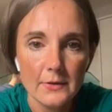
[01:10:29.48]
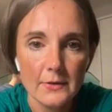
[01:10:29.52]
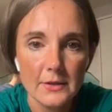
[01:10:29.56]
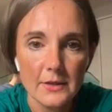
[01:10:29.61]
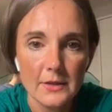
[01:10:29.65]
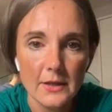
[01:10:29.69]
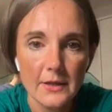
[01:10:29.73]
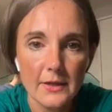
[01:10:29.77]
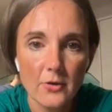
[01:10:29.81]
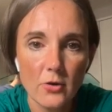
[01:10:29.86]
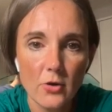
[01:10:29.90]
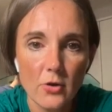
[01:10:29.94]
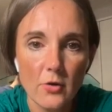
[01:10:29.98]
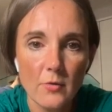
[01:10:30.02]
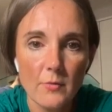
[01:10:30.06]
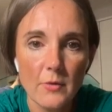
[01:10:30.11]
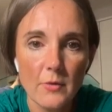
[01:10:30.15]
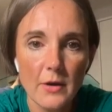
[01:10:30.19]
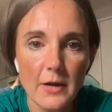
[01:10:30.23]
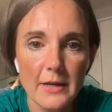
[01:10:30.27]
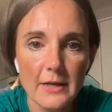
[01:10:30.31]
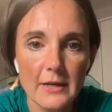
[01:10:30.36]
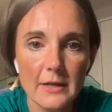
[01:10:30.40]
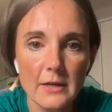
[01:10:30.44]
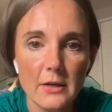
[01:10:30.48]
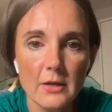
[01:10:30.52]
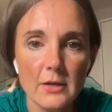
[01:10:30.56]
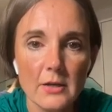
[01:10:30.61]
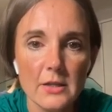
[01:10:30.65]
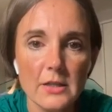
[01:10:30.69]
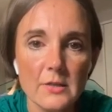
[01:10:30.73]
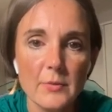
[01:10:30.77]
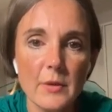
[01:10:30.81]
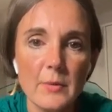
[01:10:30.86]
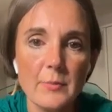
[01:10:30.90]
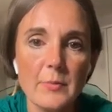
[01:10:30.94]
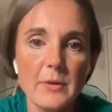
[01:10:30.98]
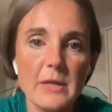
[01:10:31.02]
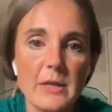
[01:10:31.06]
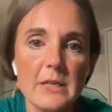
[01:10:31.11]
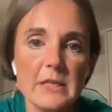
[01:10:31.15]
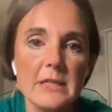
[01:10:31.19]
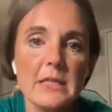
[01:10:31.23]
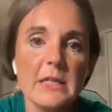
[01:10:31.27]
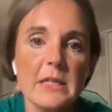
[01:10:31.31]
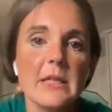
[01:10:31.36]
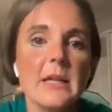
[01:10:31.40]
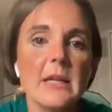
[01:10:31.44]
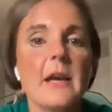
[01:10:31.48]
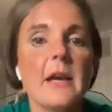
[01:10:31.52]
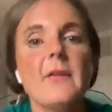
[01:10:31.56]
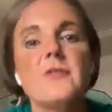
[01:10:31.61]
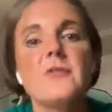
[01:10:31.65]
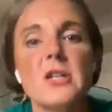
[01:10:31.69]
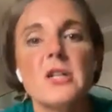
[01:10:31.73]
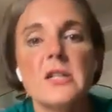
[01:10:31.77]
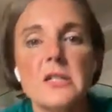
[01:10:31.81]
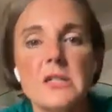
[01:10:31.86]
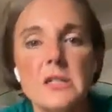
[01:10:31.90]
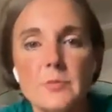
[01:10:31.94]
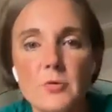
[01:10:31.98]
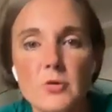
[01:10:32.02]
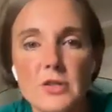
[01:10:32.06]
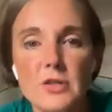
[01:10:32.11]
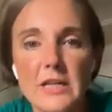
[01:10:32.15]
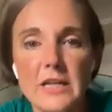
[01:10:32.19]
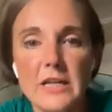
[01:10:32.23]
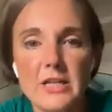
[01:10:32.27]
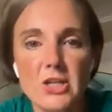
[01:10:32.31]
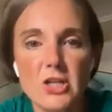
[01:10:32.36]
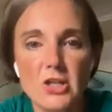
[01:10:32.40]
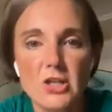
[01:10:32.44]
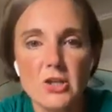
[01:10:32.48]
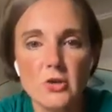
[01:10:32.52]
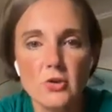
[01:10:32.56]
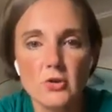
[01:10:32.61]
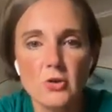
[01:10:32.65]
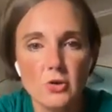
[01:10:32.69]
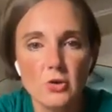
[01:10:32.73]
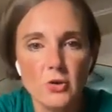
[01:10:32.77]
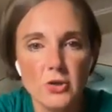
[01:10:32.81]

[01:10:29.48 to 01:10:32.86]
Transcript: So I got mine last week, but it didn't have transportation lock on.